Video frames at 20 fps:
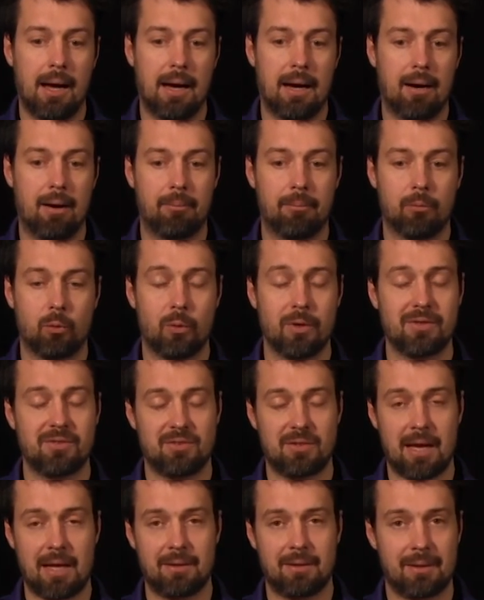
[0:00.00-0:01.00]
Um, we
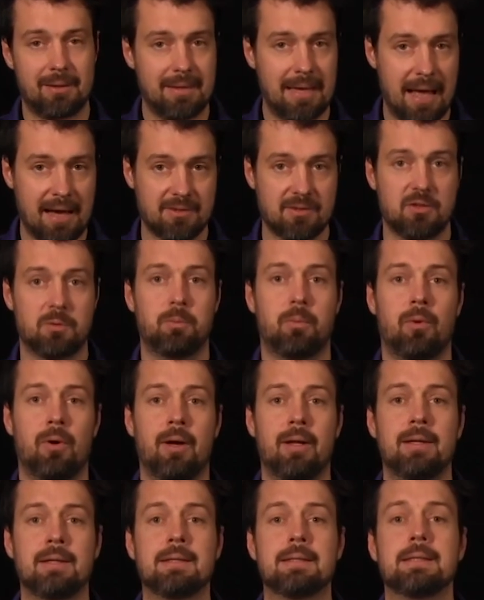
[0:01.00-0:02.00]
said that the access
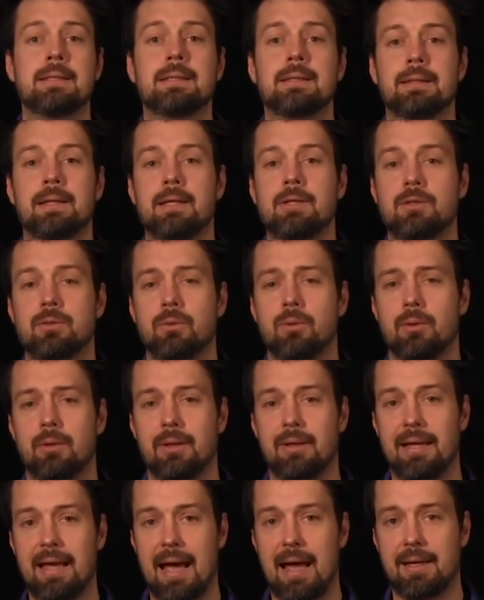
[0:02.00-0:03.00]
point needs to
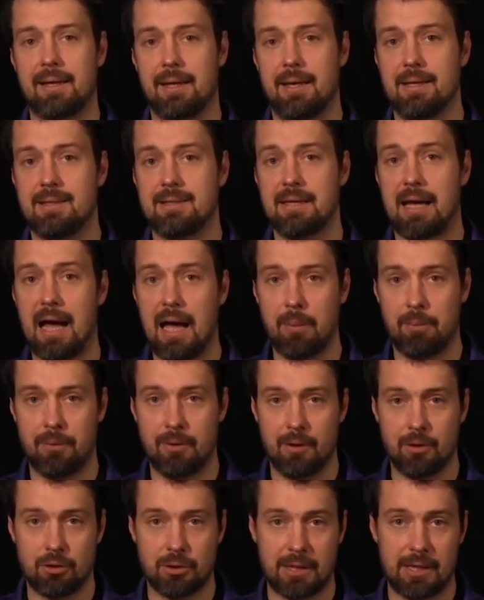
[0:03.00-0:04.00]
get its
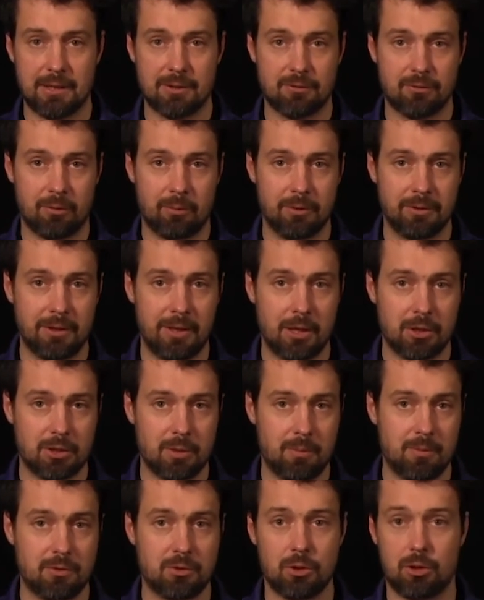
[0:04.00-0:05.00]
IP address from a
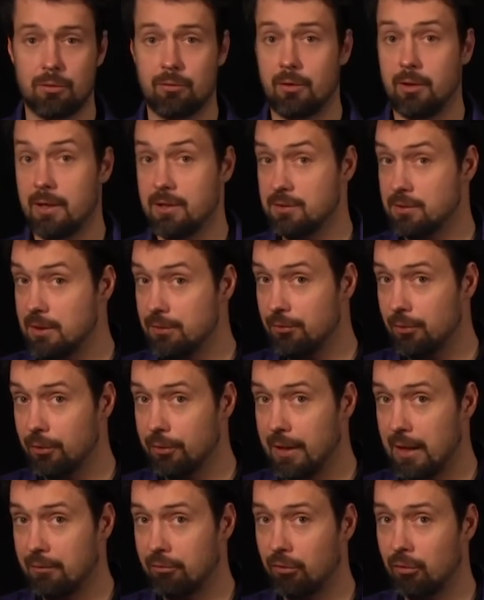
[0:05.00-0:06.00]
DHCP server, its
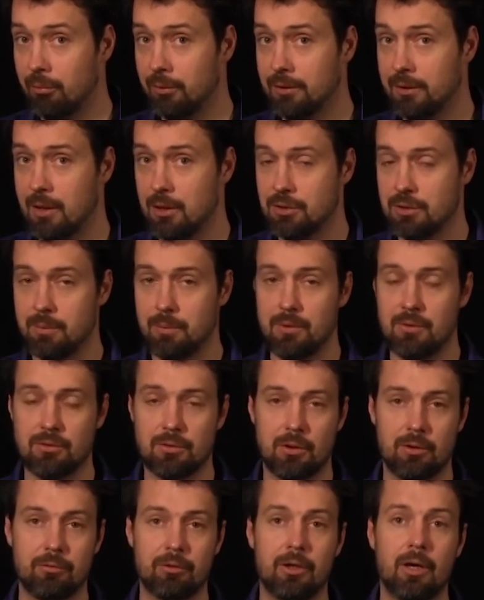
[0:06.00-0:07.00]
default gate from a DHCP
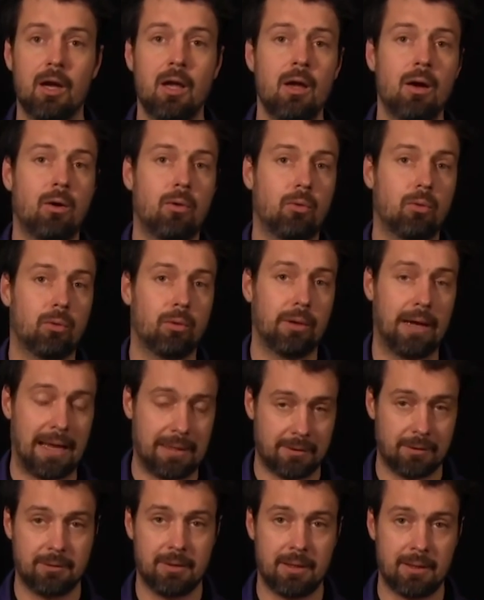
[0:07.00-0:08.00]
server, or
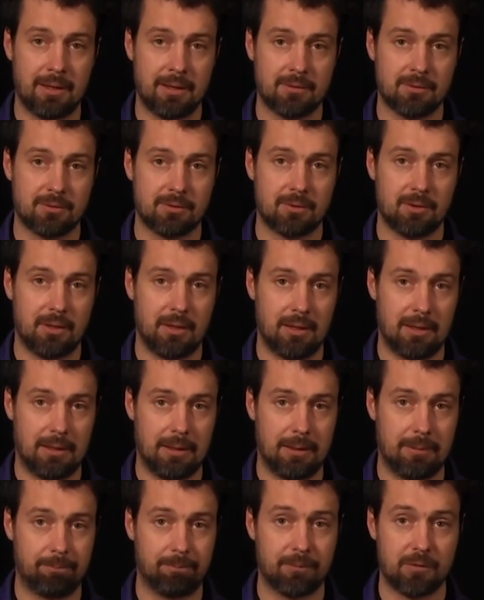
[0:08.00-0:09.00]
and the DNS
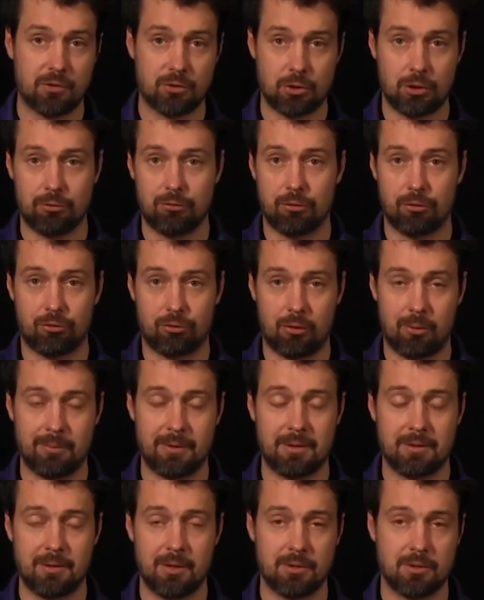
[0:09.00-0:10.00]
um, server
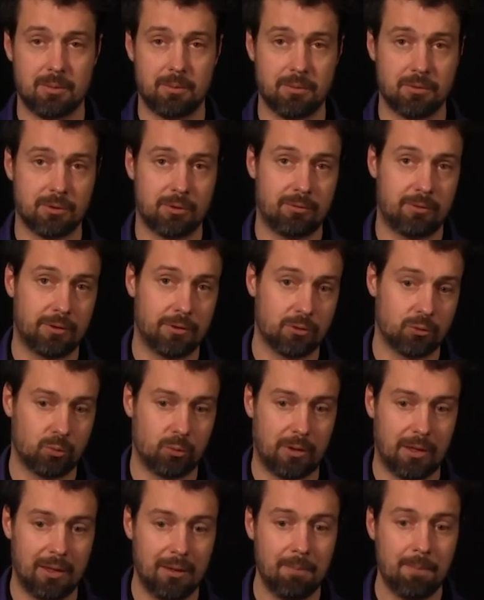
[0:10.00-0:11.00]
from the DHCP server as
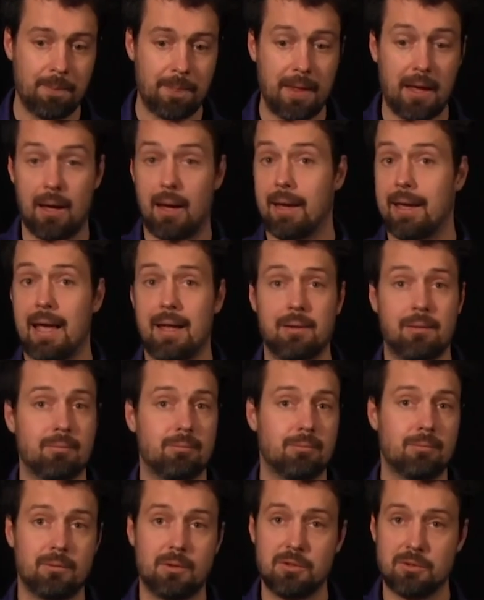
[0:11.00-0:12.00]
well. Again,
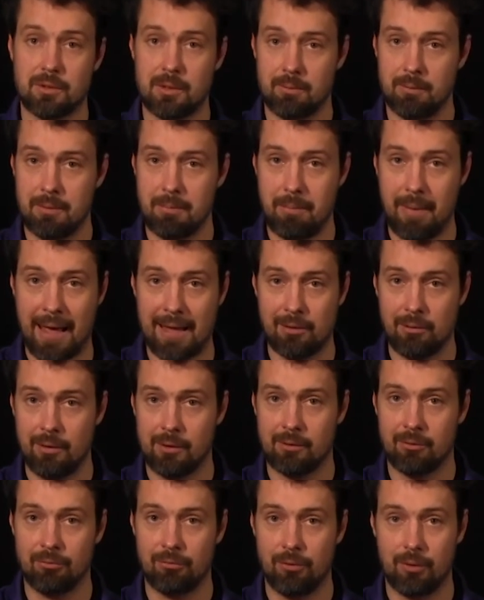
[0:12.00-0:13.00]
this can be
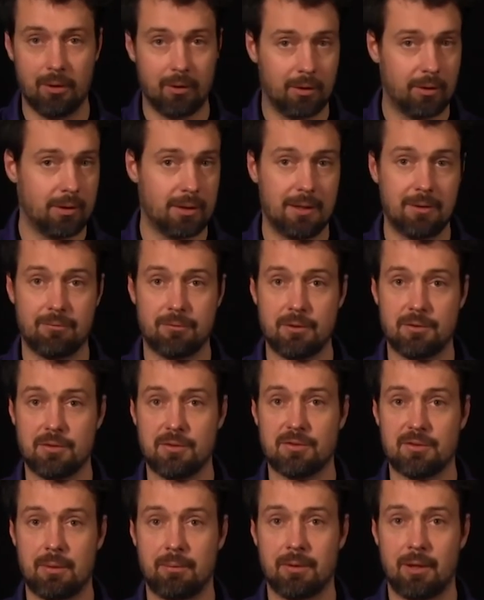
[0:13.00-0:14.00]
manually configured if
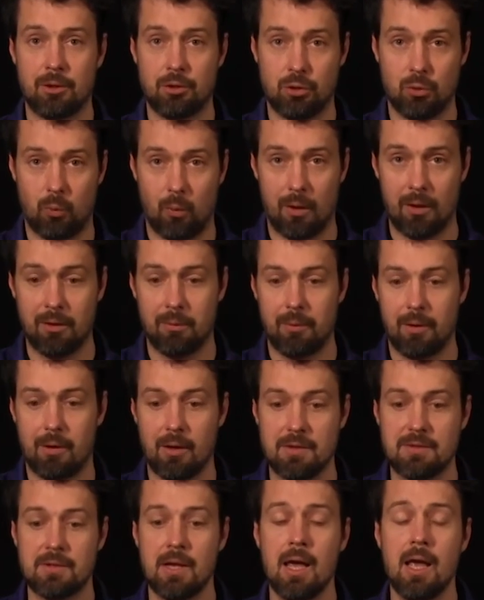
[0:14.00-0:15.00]
this is something that you want
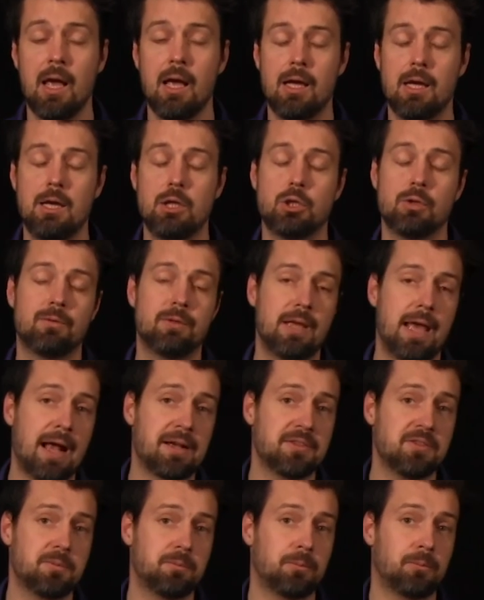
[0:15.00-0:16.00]
because each of the
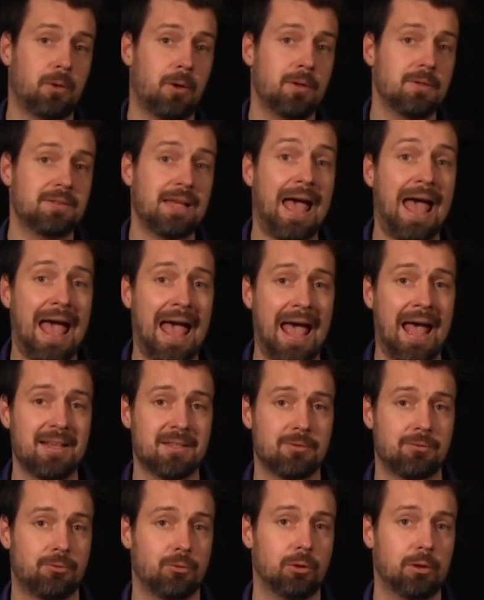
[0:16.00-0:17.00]
access points
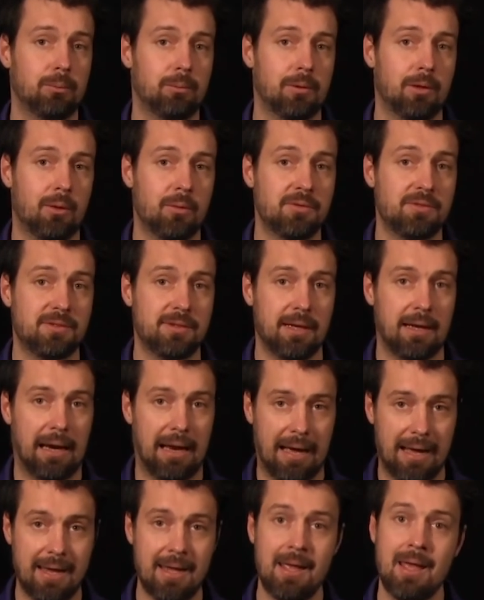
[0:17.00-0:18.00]
has a fully blown
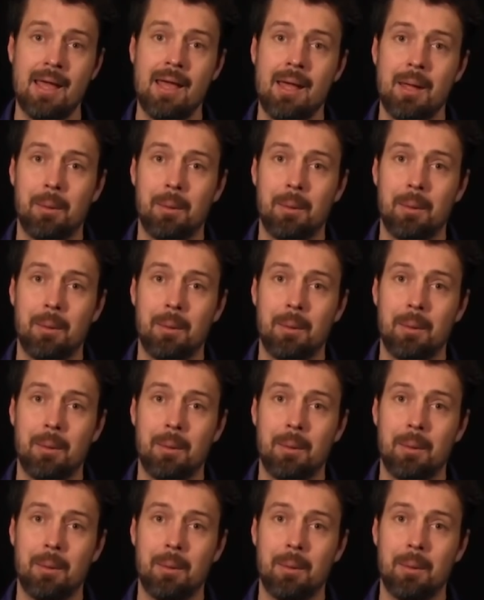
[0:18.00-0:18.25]
CLI.